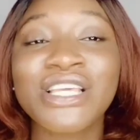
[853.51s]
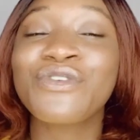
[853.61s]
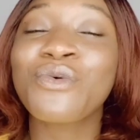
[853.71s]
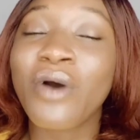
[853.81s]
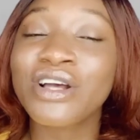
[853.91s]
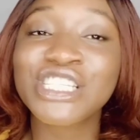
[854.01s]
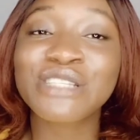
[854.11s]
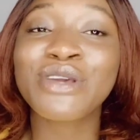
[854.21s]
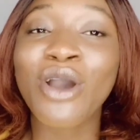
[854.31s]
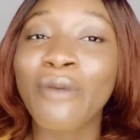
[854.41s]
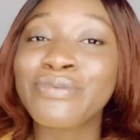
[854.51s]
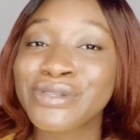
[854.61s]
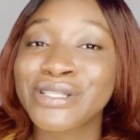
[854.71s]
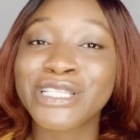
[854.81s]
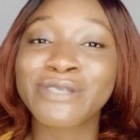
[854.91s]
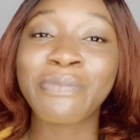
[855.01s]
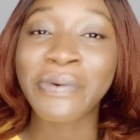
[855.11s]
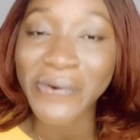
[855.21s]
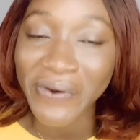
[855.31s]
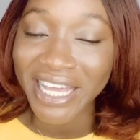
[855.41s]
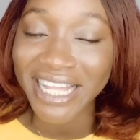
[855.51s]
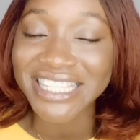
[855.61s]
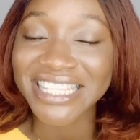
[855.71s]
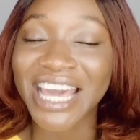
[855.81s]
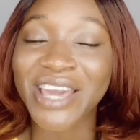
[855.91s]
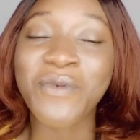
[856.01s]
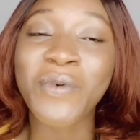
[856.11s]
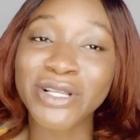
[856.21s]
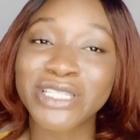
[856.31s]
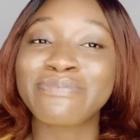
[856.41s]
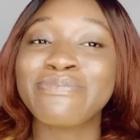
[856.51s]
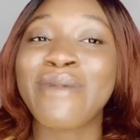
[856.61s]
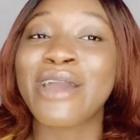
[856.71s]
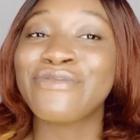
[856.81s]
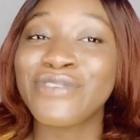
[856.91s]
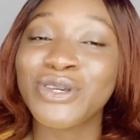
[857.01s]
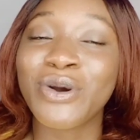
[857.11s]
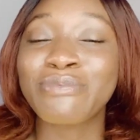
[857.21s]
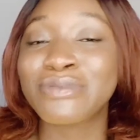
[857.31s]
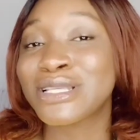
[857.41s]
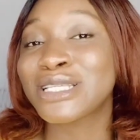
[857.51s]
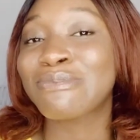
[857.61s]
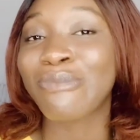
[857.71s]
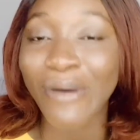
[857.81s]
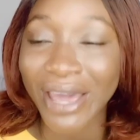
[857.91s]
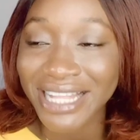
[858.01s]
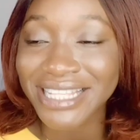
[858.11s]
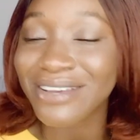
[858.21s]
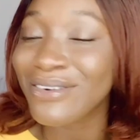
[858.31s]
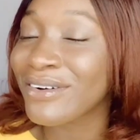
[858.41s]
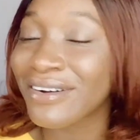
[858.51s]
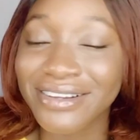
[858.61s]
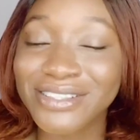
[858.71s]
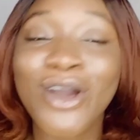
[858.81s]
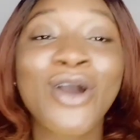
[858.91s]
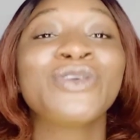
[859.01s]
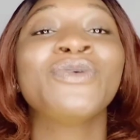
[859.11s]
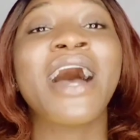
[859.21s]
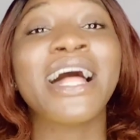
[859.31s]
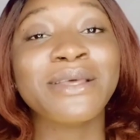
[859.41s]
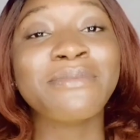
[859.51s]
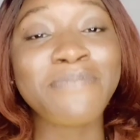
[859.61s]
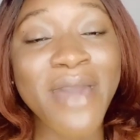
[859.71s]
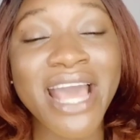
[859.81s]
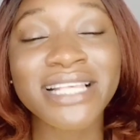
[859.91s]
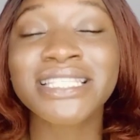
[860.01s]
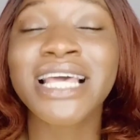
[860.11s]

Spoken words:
If you watched me up to this point, like you watched my video up to this point, oh god, you are the best.